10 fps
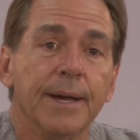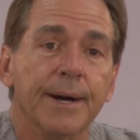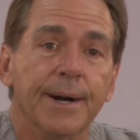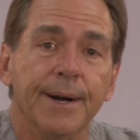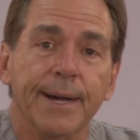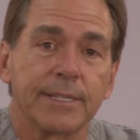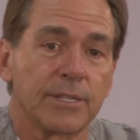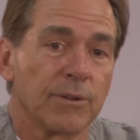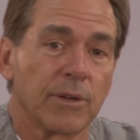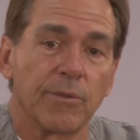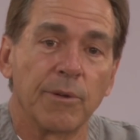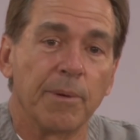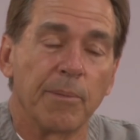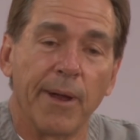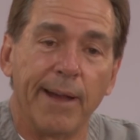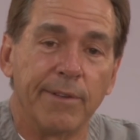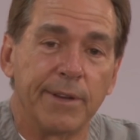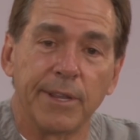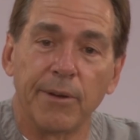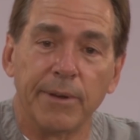I still can remember
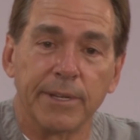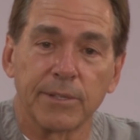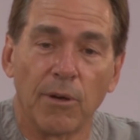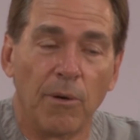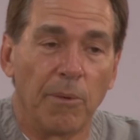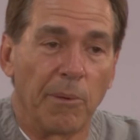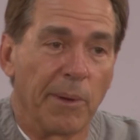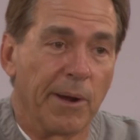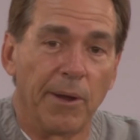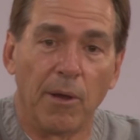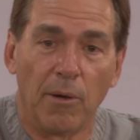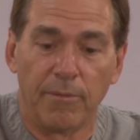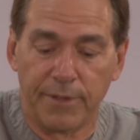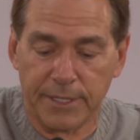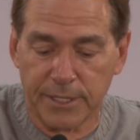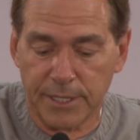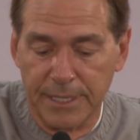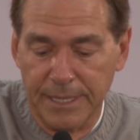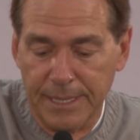having dinner in his home when we went on a home visit.